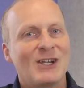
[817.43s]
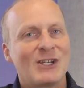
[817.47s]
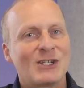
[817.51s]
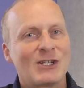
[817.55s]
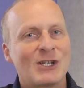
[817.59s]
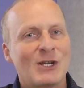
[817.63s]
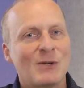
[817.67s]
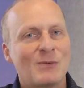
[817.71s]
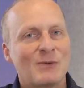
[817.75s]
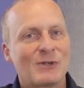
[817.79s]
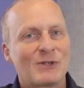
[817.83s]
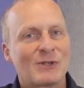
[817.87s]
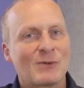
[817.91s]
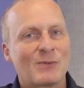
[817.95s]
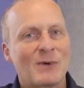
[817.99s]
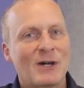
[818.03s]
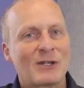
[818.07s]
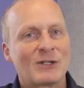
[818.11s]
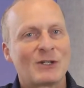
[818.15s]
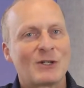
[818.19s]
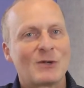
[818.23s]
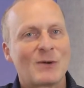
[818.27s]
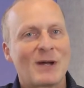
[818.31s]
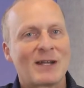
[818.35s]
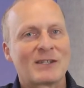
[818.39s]
She was the
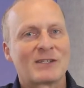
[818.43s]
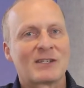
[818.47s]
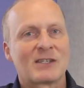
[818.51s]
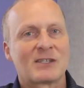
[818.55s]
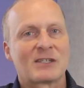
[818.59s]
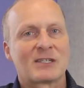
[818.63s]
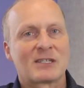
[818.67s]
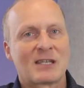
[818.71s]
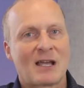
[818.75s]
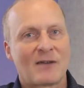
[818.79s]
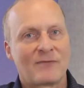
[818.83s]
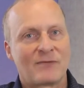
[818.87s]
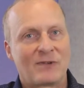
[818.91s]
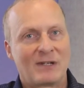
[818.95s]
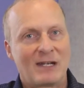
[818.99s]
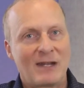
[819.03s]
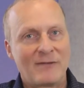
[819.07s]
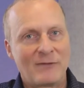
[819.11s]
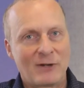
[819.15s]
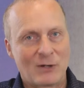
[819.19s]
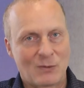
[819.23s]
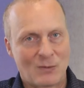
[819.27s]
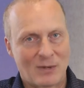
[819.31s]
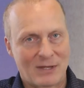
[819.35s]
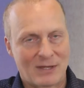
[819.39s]
one who had to suffer
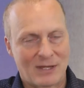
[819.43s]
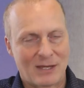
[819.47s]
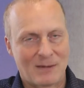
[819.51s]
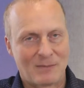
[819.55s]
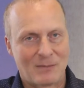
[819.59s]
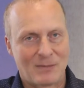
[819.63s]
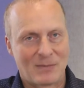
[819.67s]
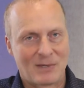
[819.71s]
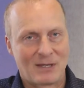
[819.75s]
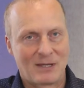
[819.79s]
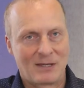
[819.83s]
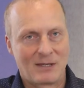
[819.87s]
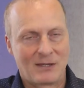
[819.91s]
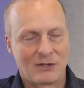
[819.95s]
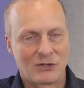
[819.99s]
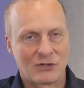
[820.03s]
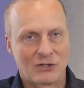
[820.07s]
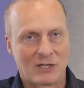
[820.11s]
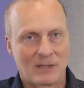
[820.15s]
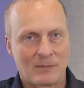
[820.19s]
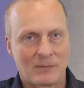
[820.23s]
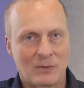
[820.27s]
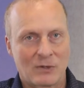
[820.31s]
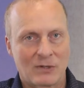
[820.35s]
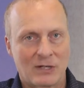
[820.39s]
living with him, as
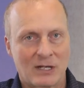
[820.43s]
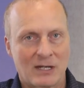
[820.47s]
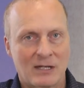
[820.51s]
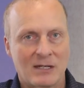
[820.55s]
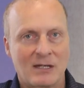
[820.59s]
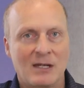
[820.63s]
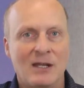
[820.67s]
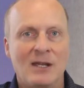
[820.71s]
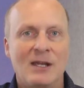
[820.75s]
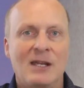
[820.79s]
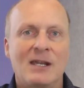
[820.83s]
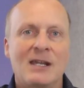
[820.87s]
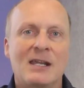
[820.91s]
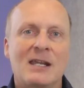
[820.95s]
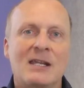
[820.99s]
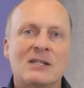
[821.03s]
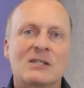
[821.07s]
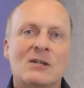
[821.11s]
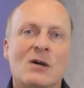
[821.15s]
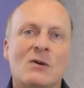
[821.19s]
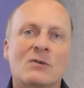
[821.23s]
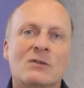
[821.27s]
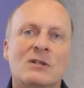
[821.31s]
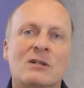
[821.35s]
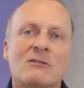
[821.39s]
she put it. He
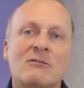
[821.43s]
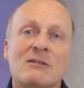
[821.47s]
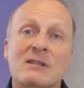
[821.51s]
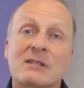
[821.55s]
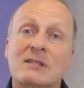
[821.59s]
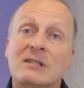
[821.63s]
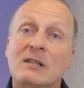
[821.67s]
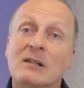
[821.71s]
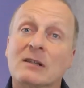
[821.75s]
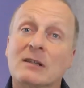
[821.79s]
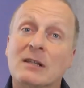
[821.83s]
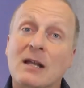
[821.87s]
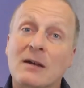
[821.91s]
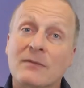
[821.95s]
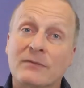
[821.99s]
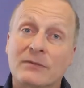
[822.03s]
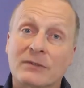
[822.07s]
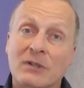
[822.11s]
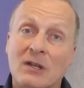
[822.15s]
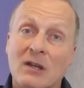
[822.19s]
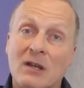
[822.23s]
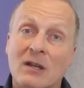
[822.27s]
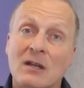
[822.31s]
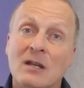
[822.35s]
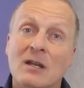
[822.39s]
told her he still
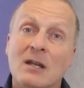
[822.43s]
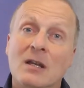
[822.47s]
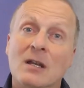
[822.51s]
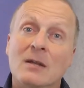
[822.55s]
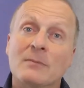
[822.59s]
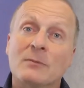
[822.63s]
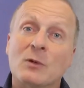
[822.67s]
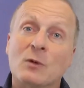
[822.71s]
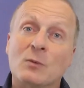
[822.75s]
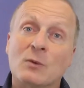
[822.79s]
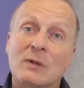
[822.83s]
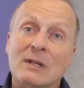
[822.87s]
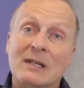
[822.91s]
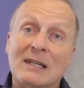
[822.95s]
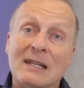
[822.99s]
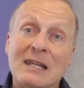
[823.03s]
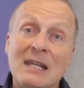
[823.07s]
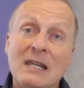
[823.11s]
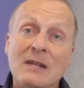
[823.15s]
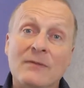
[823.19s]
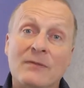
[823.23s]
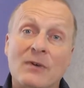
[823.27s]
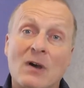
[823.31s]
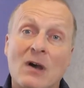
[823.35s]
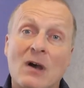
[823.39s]
loved her, but would
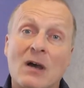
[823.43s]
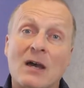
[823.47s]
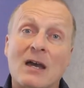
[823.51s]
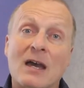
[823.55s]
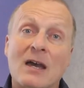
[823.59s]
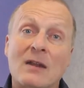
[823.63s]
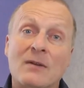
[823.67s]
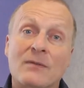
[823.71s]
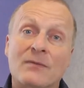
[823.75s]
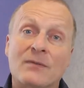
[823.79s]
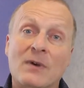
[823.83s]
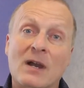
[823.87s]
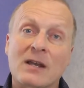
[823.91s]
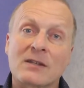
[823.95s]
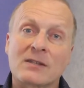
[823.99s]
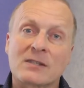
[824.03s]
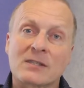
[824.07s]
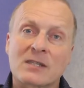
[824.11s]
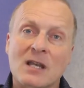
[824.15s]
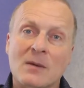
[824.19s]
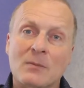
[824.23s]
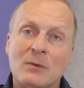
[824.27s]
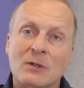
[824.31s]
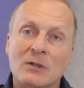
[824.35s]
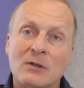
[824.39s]
leave her and find
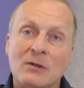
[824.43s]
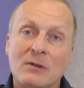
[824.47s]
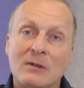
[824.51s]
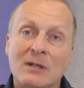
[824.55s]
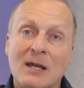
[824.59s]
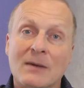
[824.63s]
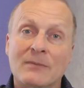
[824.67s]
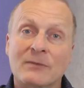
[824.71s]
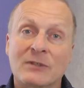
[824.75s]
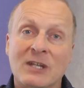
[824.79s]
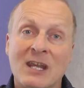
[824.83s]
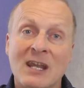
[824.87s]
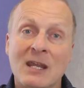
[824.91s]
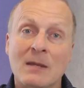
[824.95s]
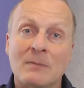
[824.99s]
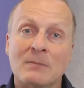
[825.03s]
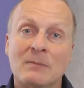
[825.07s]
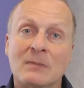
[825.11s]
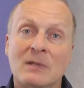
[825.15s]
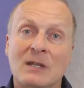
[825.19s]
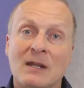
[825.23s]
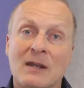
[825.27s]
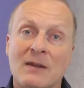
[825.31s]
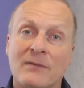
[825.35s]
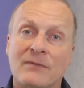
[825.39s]
someone who loved
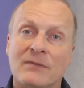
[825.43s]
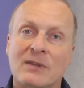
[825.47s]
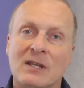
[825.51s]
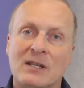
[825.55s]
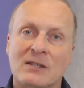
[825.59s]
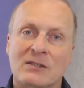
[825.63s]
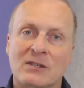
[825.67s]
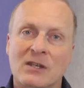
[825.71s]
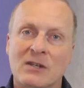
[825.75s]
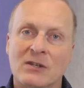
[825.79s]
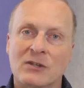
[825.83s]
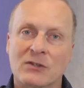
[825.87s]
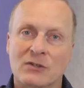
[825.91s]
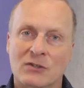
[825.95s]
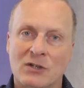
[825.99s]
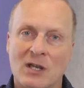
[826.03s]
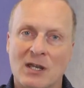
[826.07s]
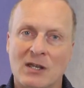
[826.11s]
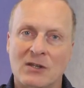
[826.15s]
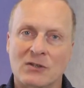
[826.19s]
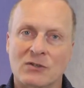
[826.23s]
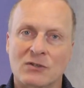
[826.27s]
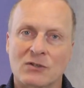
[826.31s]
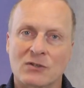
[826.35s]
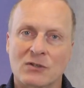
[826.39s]
him if things didn't
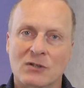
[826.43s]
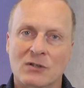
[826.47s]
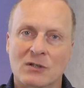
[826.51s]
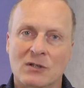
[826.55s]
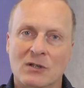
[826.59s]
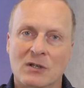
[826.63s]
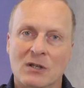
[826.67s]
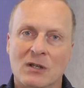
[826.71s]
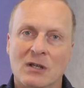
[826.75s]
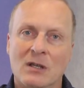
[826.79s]
change.